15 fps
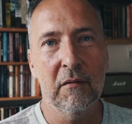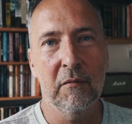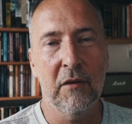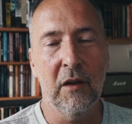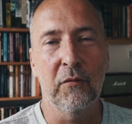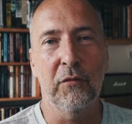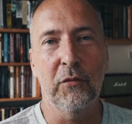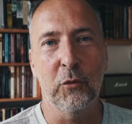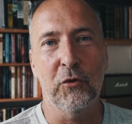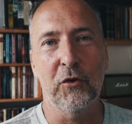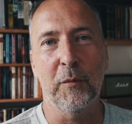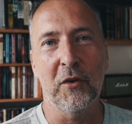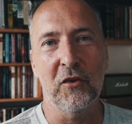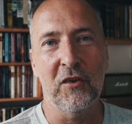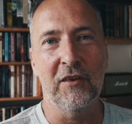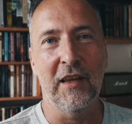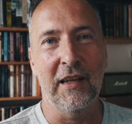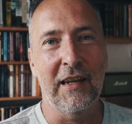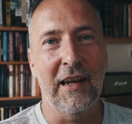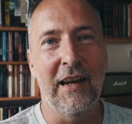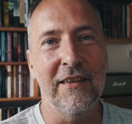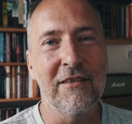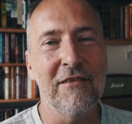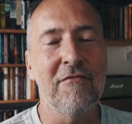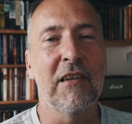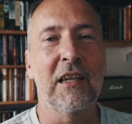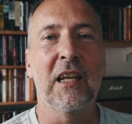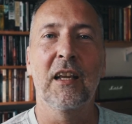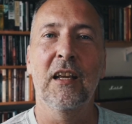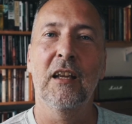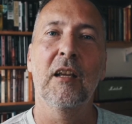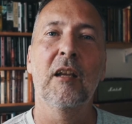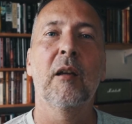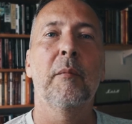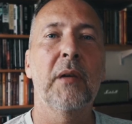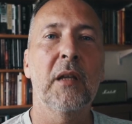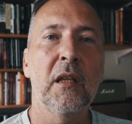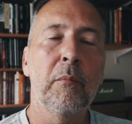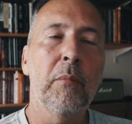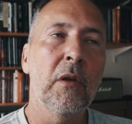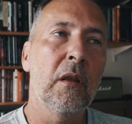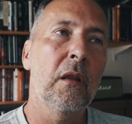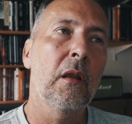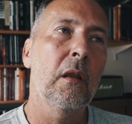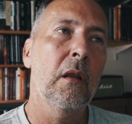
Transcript: don't fall so much into that category, but but